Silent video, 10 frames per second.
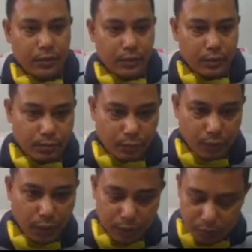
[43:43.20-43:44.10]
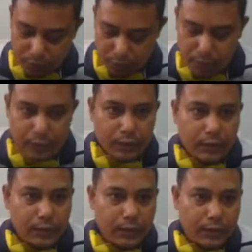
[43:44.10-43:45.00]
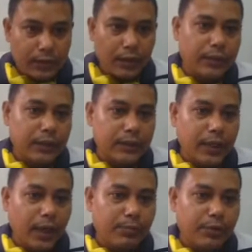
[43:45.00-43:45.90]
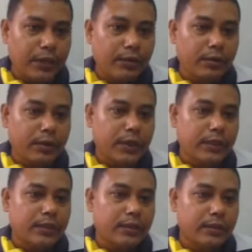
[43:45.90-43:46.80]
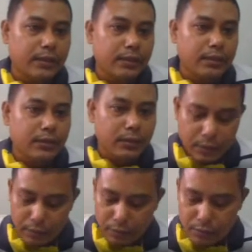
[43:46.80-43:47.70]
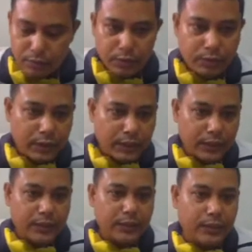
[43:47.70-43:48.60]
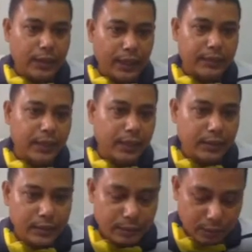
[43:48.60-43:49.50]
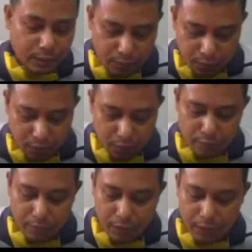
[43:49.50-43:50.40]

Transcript: product. Now it has come here already. So we'll just enter. I will write,